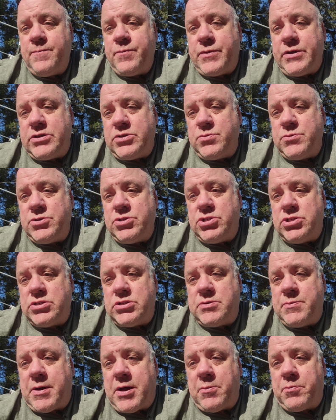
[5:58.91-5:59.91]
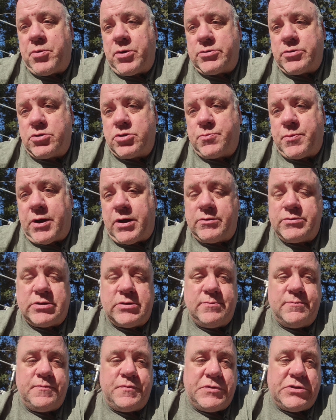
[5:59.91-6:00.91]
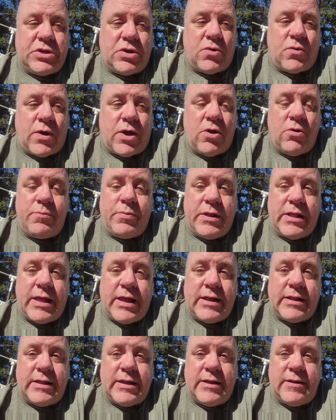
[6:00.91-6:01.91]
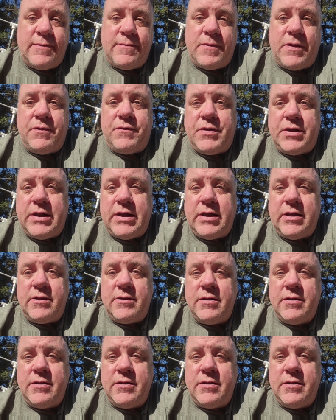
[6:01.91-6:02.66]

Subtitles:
This was just about Brussels sprouts. So I hope you liked it. If you did,